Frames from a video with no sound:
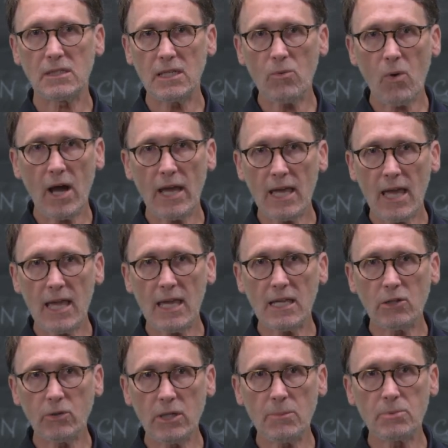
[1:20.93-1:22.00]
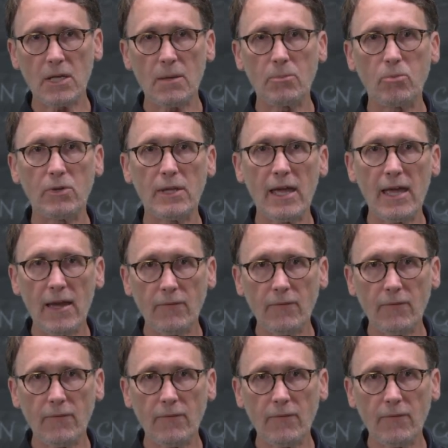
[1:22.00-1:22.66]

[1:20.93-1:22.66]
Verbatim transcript: CYA creeps up with